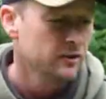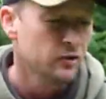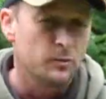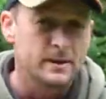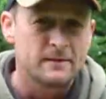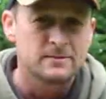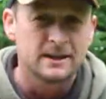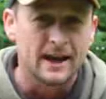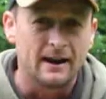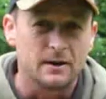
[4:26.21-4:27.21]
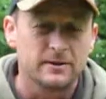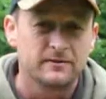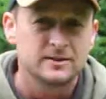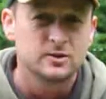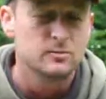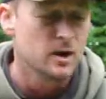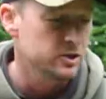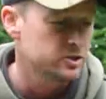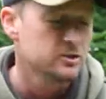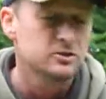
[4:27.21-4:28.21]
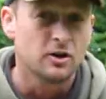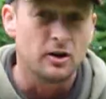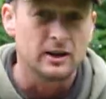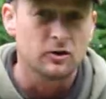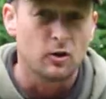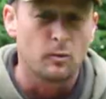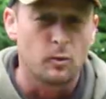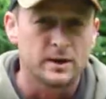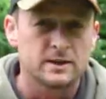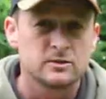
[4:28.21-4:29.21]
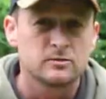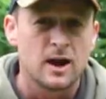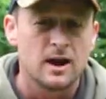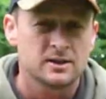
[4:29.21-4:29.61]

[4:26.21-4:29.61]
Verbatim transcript: Not been able to get out of the bivvy too much, certainly not wanted to uh,